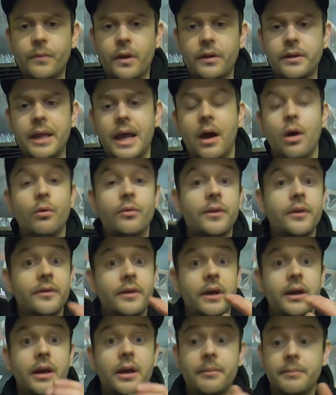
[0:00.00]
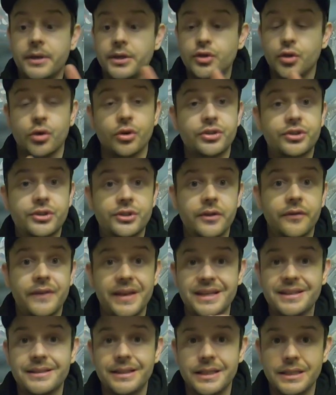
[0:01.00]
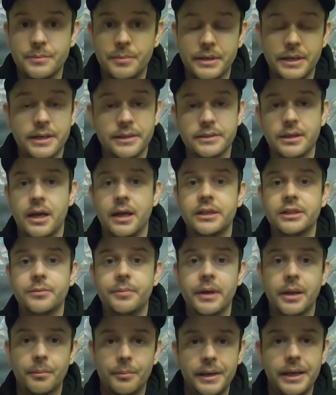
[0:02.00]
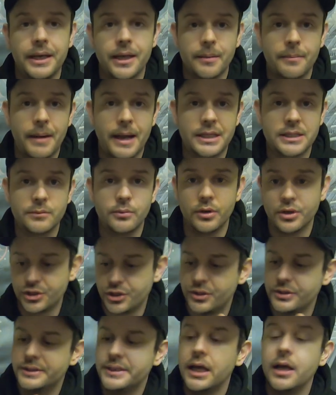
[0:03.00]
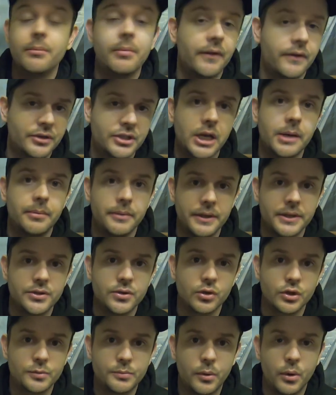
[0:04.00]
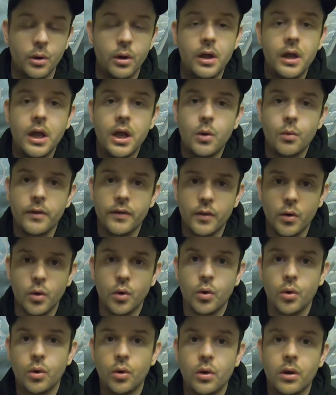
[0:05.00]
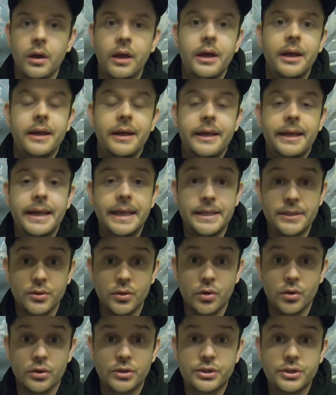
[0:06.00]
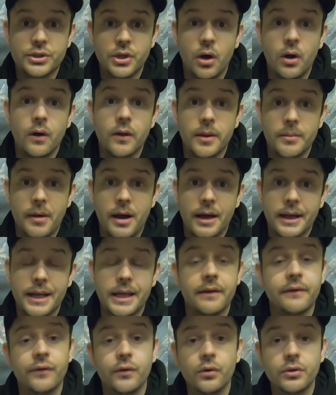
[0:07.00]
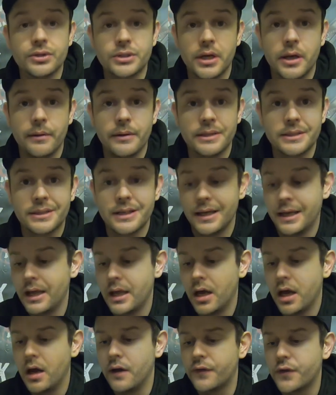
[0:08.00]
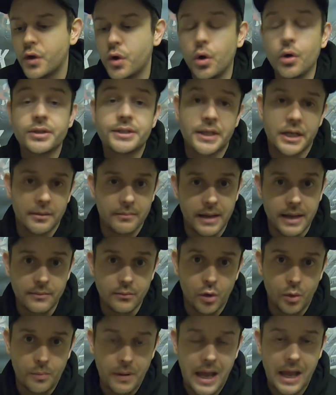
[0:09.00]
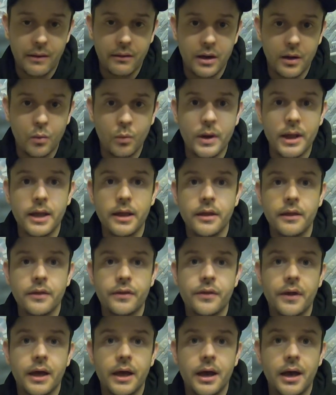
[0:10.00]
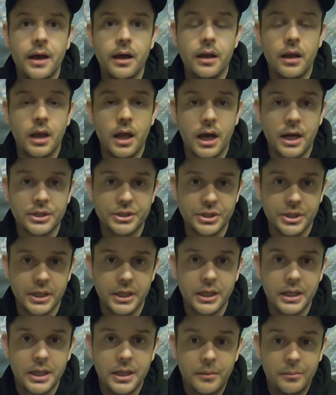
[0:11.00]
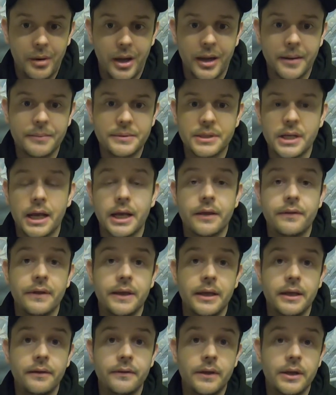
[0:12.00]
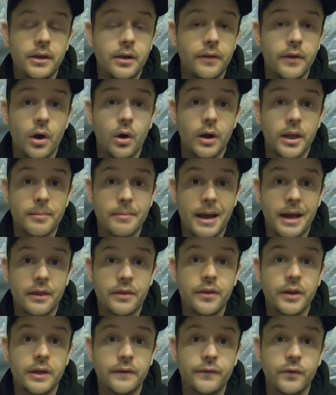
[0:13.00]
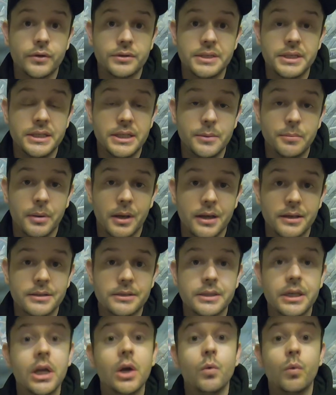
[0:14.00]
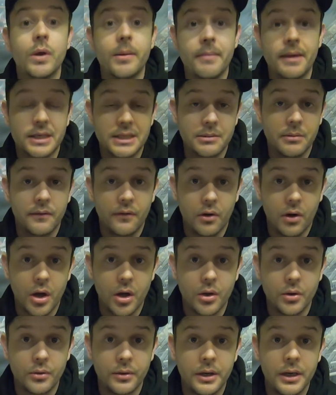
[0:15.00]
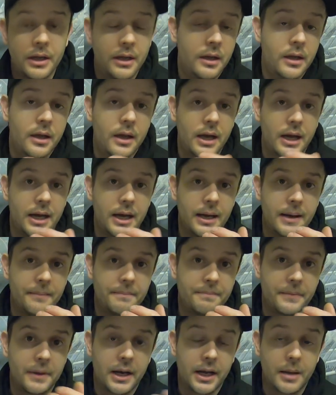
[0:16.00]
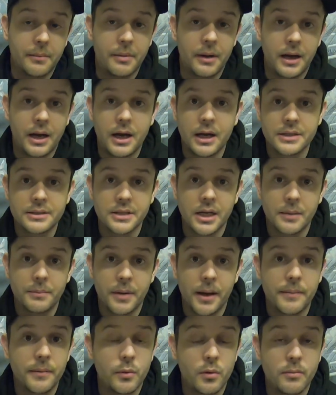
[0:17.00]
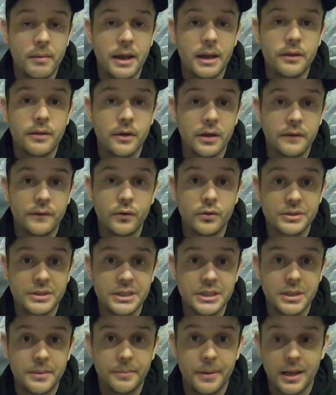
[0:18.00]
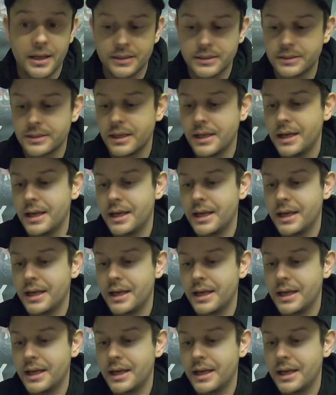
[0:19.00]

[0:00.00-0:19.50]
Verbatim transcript: yeah, oh, the um, exhausts. This has been designed to be completely compatible, as you can tell by the shape of the exhaust port, with all exhausts on the market for Zenoas. Of course, it'll make more power with uh, larger pipes like the, the you know the Olimat thirty-four C C plus. We make some of our own, um, like a Baja side pipe that we make thirty-four C C plus.